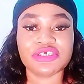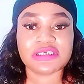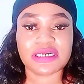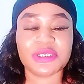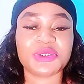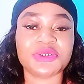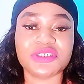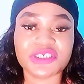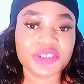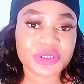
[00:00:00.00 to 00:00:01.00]
that you
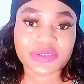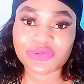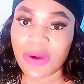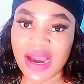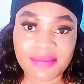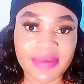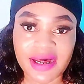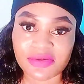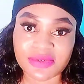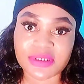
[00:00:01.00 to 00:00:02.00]
didn't know
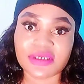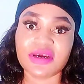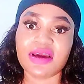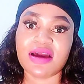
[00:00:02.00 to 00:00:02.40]
about.